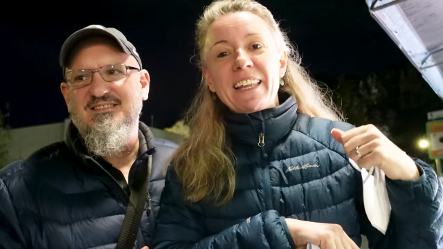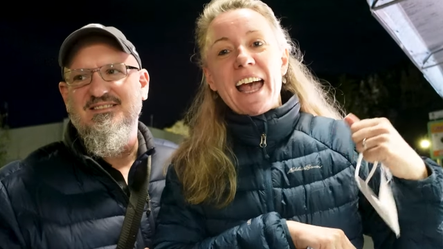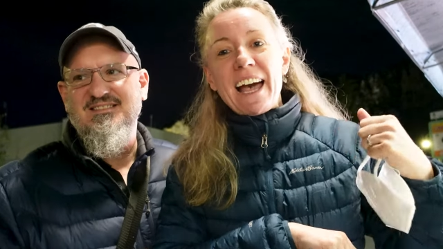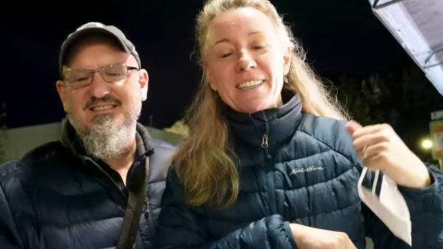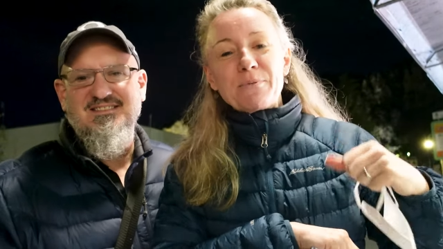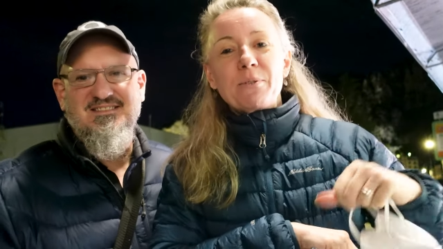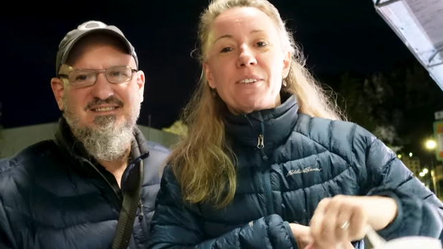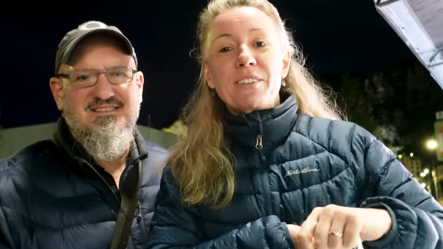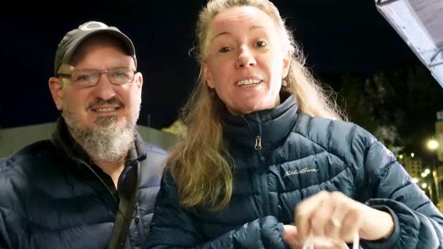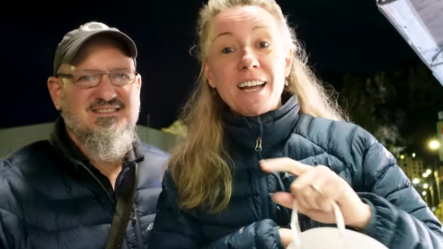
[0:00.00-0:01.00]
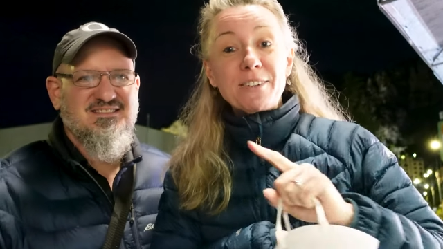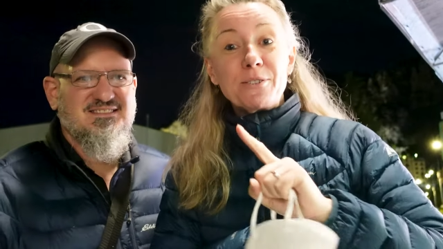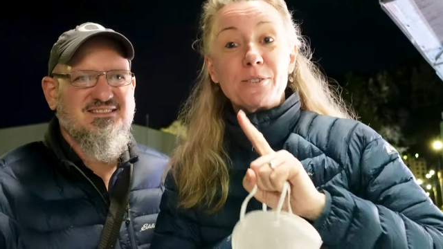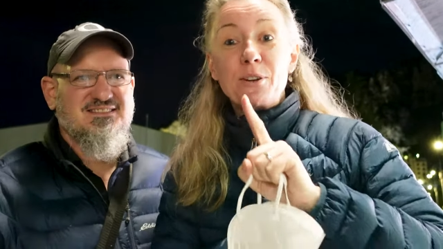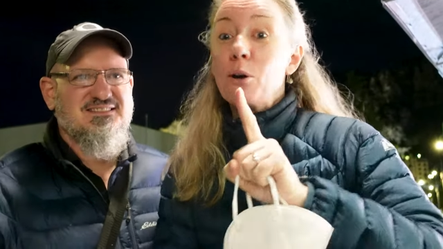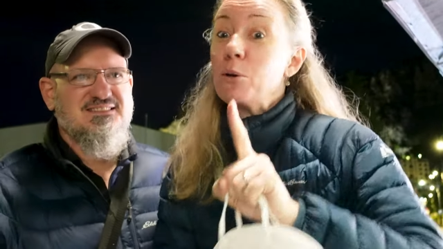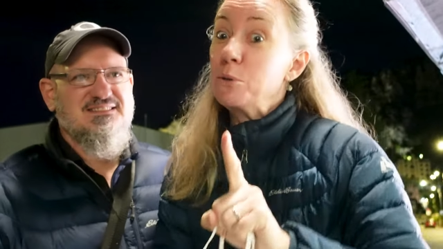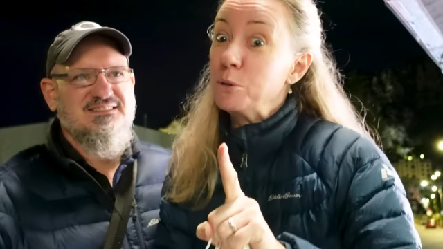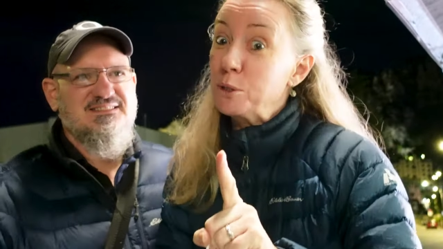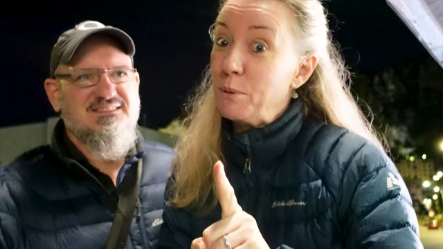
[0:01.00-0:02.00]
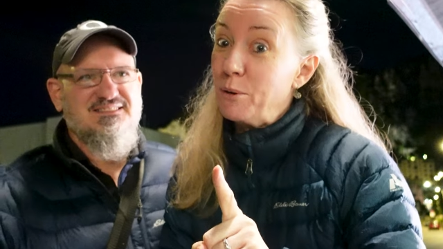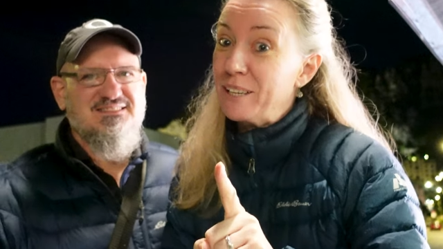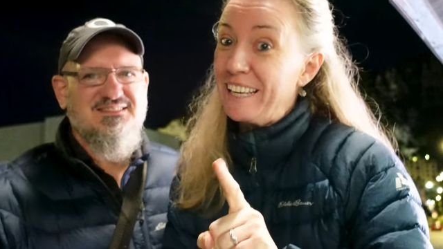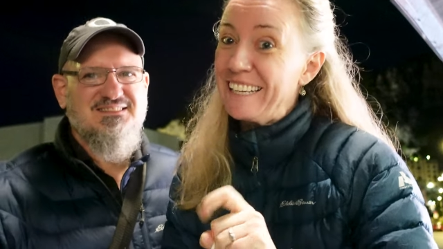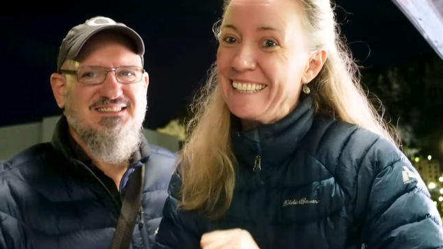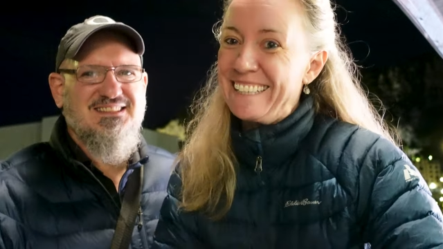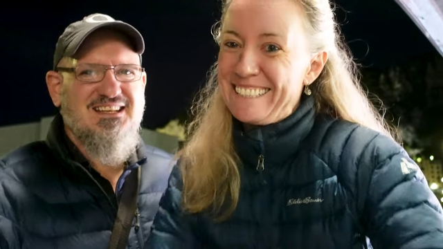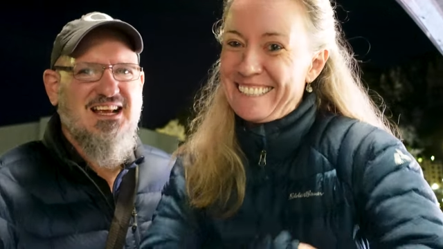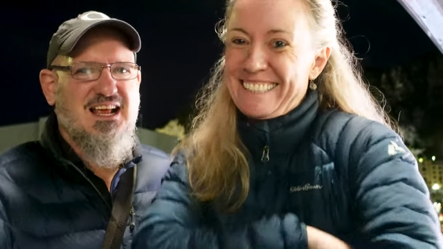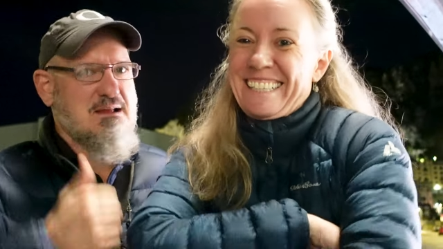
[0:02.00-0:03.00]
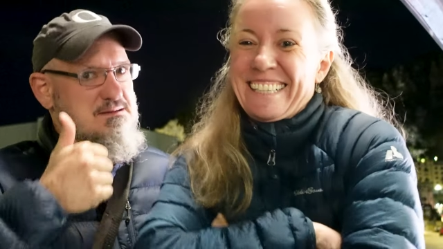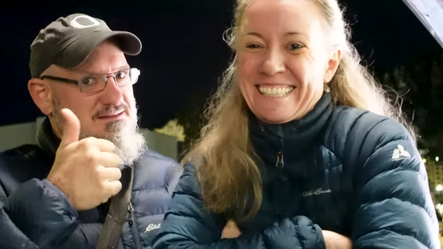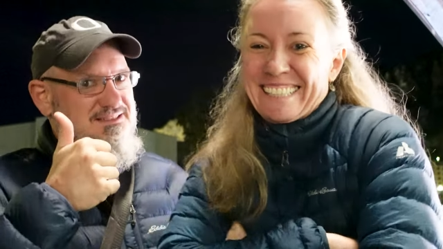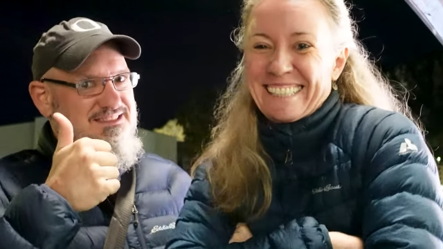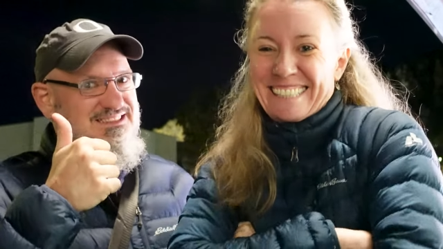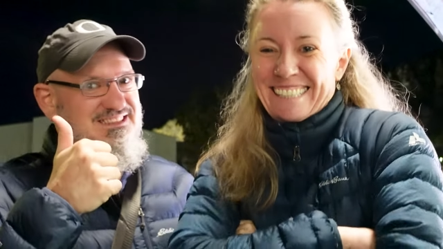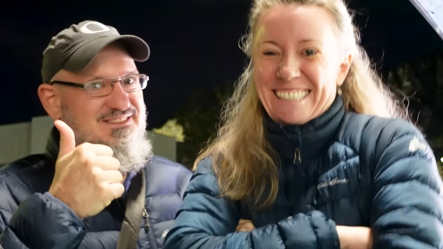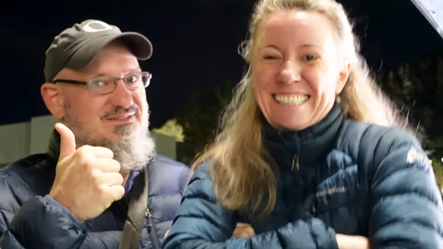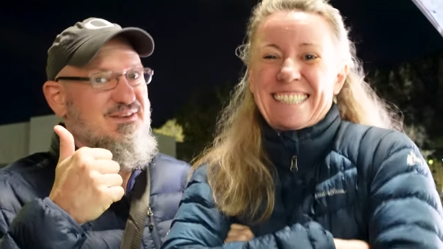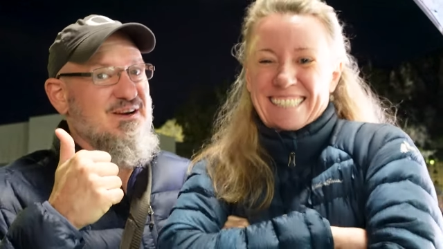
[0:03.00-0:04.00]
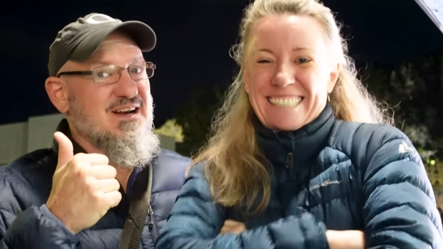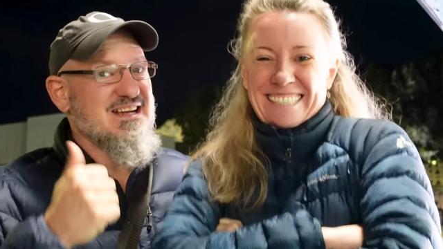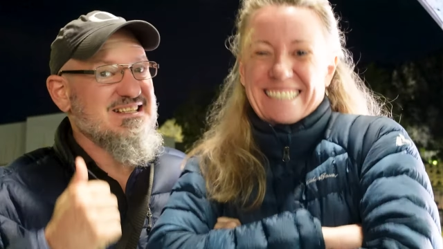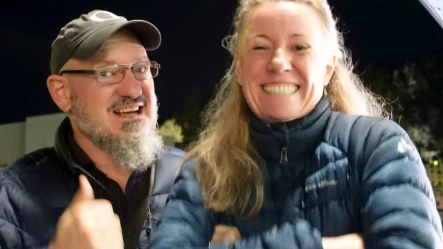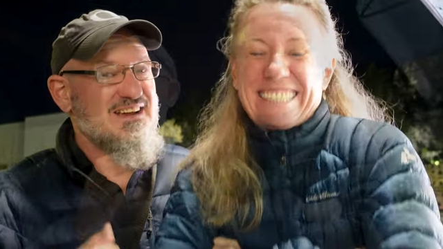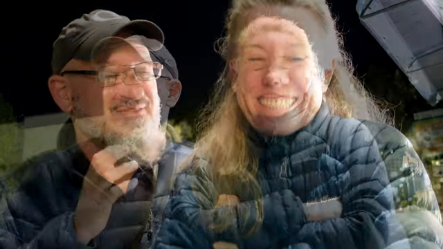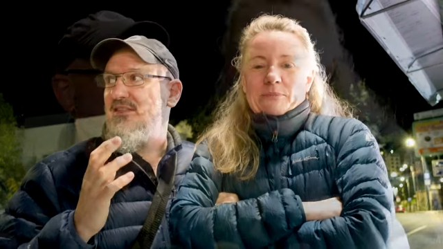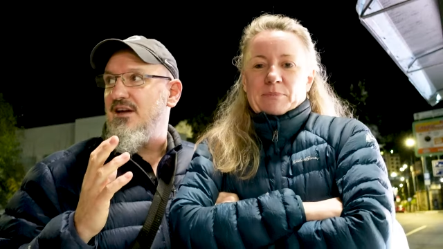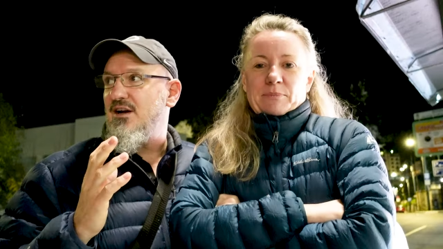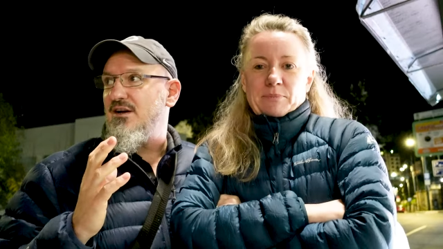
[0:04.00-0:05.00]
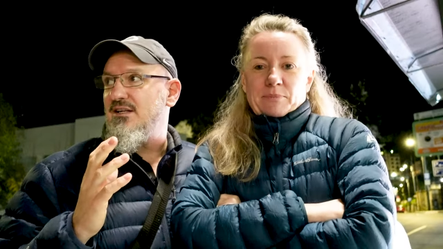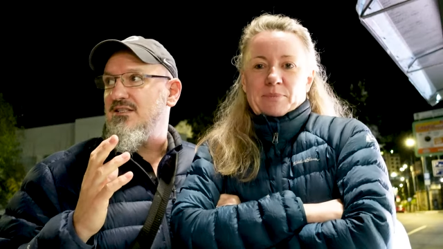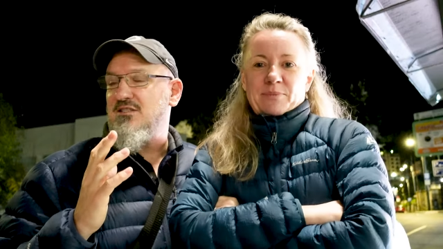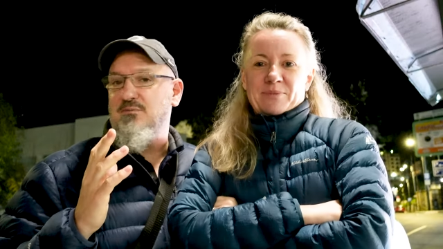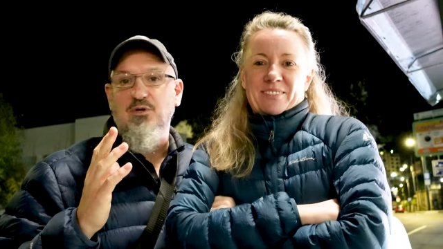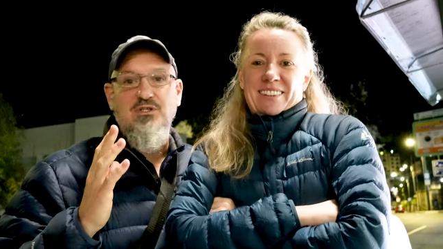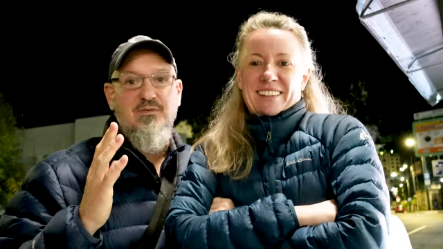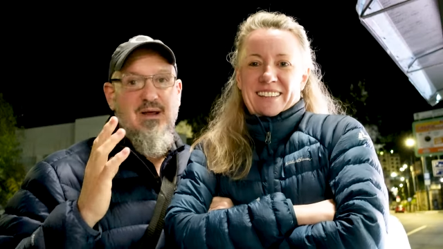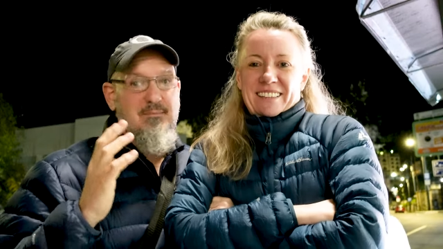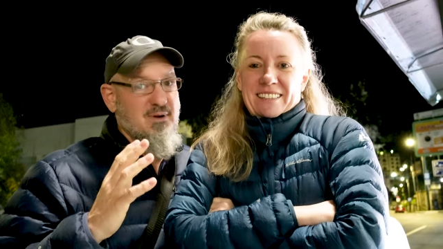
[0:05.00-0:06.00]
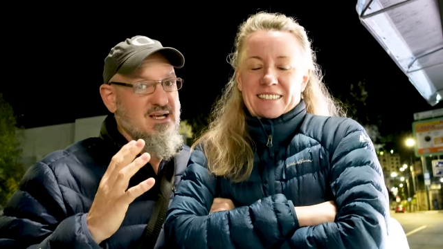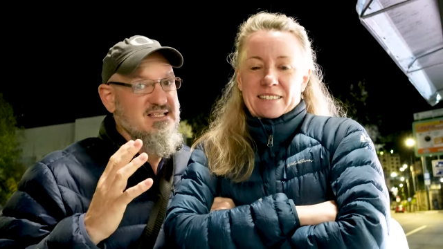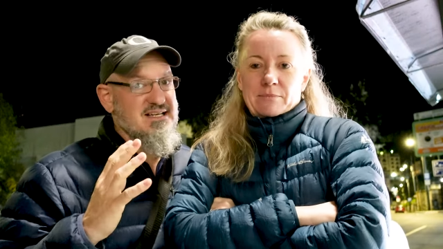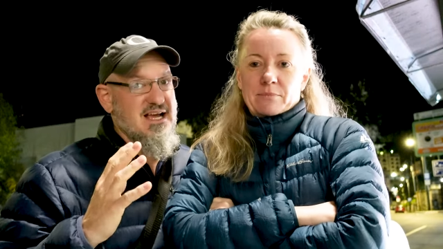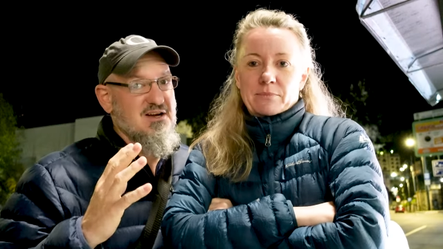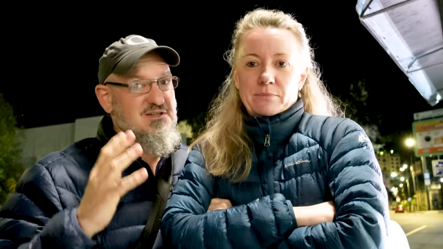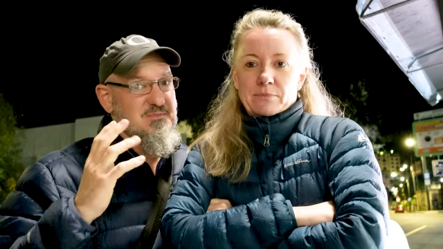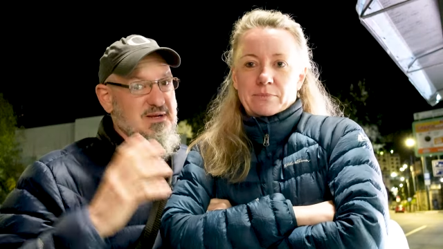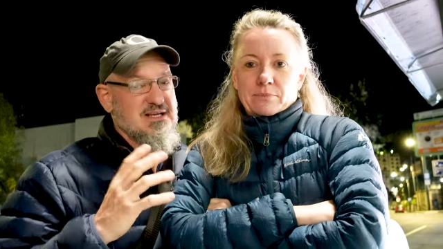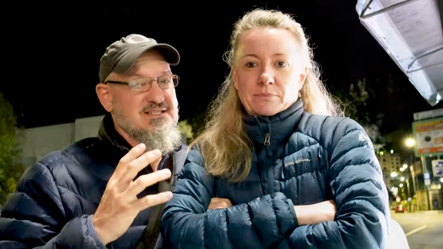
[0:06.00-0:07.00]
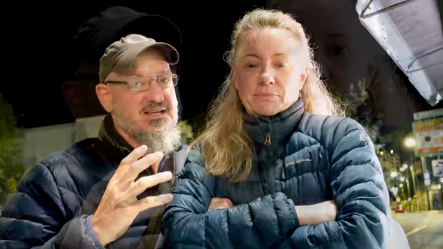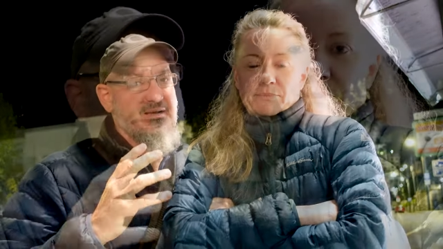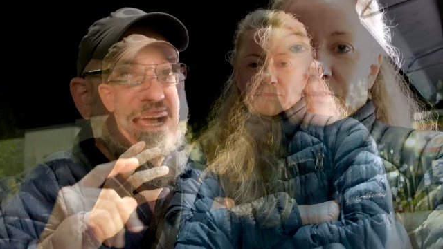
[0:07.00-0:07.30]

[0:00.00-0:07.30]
Speaker 1: and asked one of the conductors who spoke English.
Speaker 2: Very nice guy. There is supposed to be a bus now to pick us up